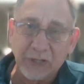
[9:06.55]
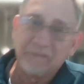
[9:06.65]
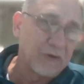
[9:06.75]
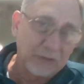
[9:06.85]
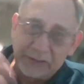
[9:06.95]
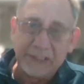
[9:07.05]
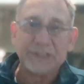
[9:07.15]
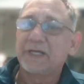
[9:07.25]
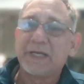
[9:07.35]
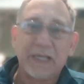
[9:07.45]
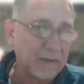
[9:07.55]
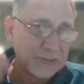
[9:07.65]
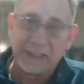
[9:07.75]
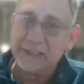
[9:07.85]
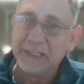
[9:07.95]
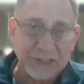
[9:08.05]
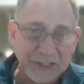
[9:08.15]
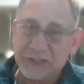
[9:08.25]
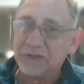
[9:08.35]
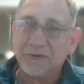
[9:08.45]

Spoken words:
I've got these accounts, they're easy to